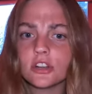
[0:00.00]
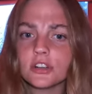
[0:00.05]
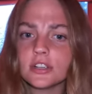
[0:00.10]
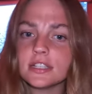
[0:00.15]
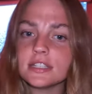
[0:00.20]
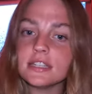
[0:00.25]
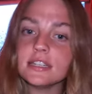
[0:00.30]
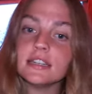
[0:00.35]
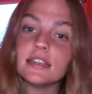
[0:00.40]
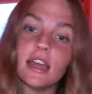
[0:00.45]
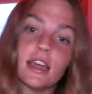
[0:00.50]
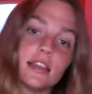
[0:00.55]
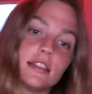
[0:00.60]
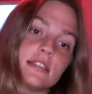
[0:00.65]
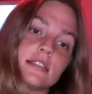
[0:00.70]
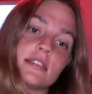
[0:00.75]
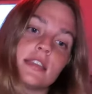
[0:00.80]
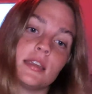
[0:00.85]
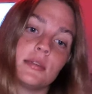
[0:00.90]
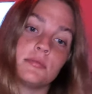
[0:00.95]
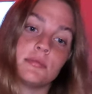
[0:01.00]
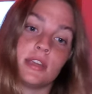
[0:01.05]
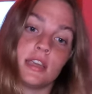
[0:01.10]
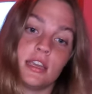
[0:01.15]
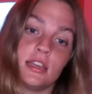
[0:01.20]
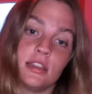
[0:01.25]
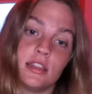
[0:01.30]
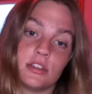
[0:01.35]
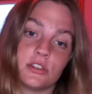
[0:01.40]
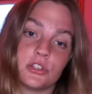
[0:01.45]
Christy died the same
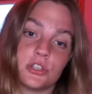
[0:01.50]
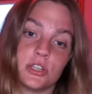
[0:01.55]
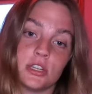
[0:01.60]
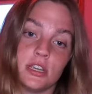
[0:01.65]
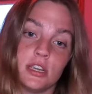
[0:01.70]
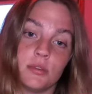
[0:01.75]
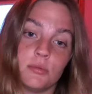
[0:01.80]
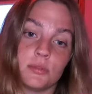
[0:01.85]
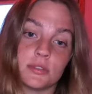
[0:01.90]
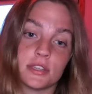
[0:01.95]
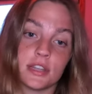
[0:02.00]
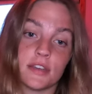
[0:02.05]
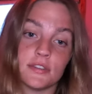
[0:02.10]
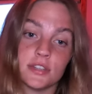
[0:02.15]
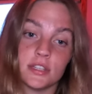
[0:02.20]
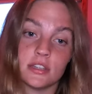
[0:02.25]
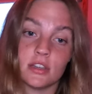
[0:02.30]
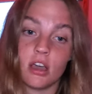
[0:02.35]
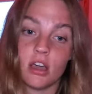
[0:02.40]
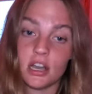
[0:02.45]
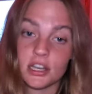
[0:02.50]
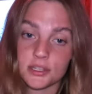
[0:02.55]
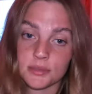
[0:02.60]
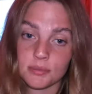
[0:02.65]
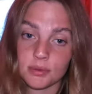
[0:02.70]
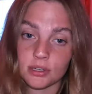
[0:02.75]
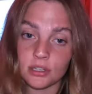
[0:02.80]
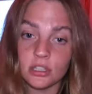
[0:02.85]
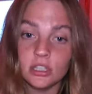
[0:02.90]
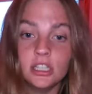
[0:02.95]
day that she was left at the
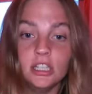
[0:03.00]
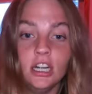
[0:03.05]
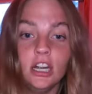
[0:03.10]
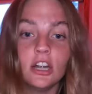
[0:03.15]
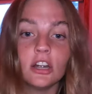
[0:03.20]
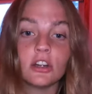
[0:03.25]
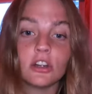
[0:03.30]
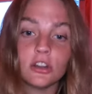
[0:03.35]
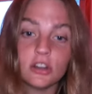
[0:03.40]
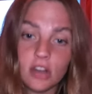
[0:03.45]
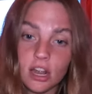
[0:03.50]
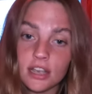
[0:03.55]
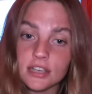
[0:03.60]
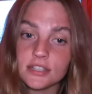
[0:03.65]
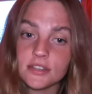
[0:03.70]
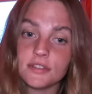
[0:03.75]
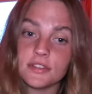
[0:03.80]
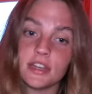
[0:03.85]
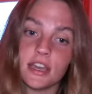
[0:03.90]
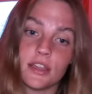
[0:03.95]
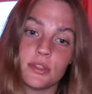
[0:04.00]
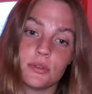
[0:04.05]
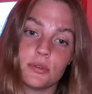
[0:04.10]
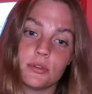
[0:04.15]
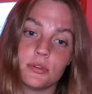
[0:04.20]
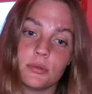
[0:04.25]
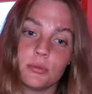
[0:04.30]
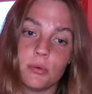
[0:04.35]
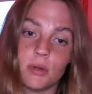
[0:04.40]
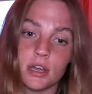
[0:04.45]
hospital. Her cause of
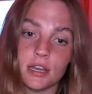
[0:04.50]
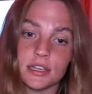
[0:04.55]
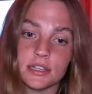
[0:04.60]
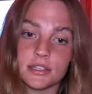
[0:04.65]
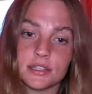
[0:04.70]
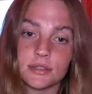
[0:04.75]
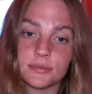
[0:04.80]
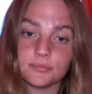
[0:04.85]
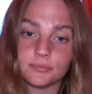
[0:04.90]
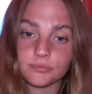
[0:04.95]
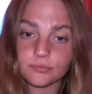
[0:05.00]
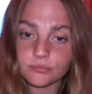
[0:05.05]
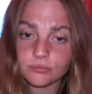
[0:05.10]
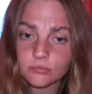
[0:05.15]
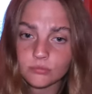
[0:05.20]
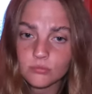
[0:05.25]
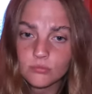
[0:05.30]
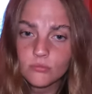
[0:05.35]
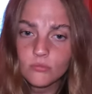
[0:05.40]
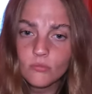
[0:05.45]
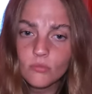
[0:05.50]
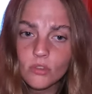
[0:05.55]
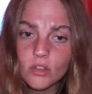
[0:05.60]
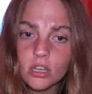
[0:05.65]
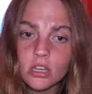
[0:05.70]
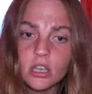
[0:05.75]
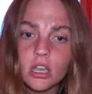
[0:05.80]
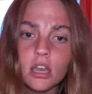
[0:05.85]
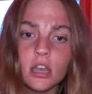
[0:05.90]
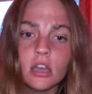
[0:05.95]
death was
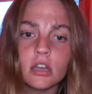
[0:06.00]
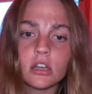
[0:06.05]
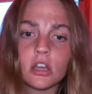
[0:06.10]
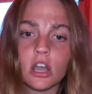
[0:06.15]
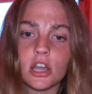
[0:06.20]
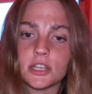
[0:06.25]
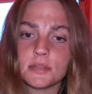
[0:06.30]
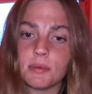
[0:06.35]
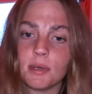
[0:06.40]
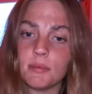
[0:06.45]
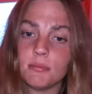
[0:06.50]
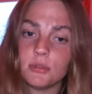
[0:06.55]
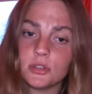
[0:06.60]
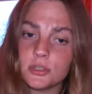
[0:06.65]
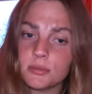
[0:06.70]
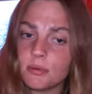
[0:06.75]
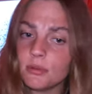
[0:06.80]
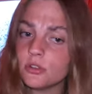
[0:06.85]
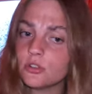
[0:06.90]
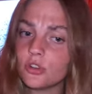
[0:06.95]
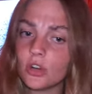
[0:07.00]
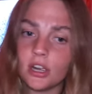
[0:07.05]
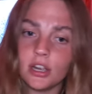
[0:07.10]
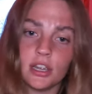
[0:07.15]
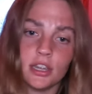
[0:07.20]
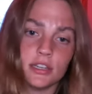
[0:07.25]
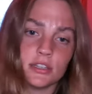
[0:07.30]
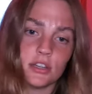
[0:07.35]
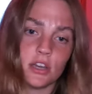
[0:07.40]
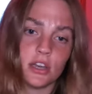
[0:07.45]
caused by multiple
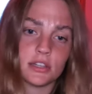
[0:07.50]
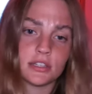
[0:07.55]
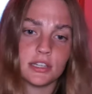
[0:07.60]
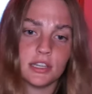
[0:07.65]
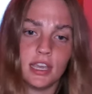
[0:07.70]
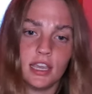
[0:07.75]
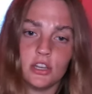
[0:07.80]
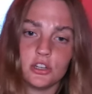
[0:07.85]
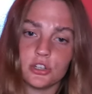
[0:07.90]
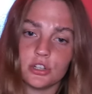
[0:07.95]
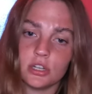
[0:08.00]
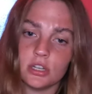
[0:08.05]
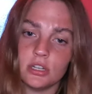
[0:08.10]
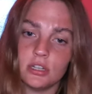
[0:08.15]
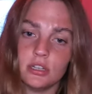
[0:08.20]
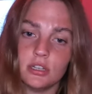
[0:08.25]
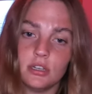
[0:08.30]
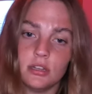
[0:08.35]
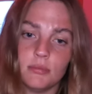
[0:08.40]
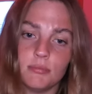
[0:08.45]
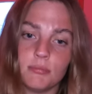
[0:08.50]
drug intoxications,